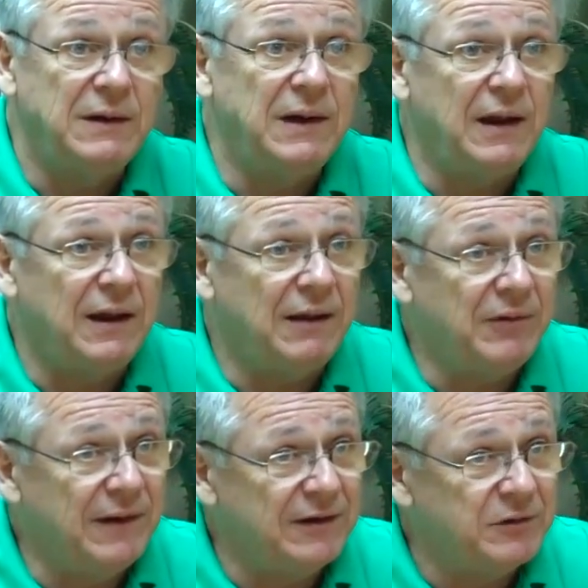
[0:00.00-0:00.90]
Yeah, I
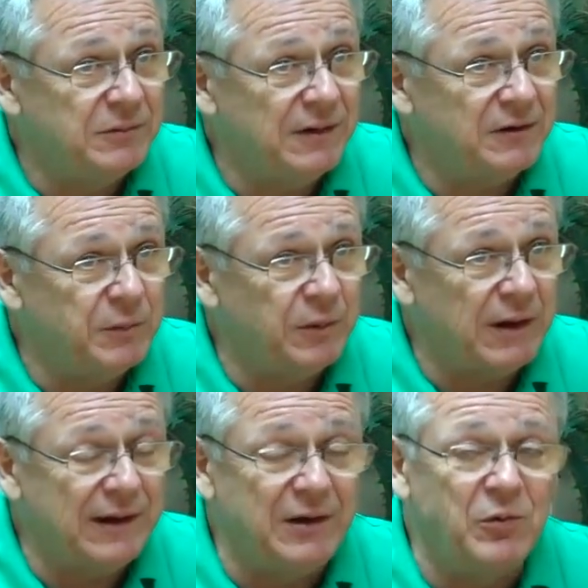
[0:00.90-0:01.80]
mean, that's
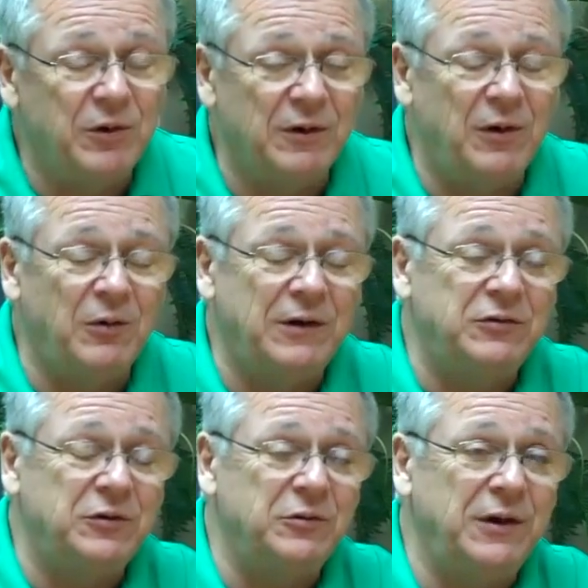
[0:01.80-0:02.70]
pretty. I know we're in a low
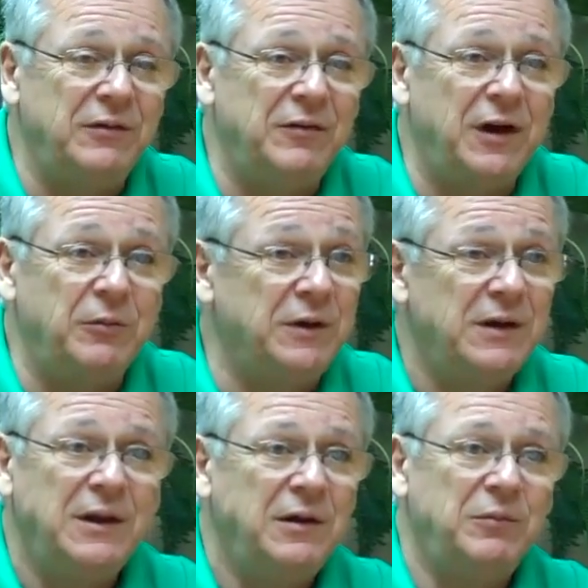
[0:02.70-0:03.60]
interest rate environment,
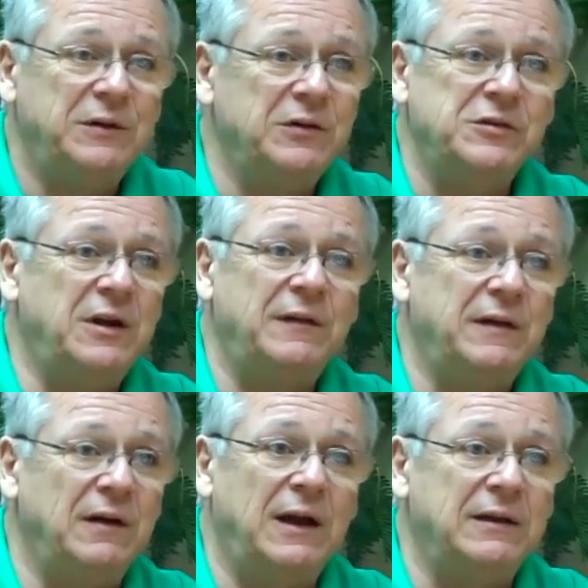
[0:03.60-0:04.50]
but there's
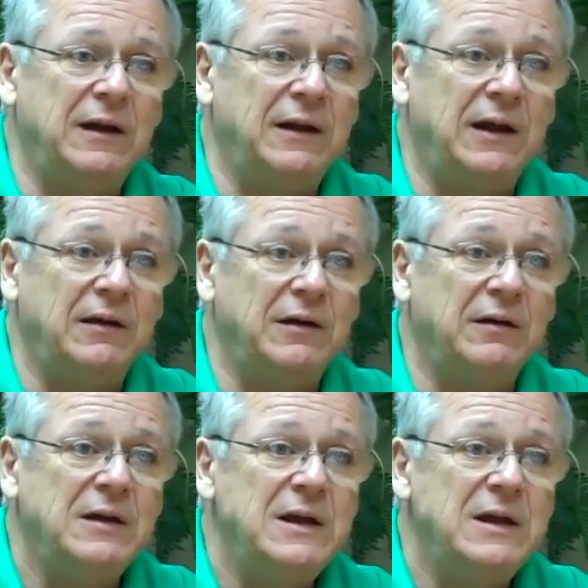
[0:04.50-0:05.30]
nothing like that out here.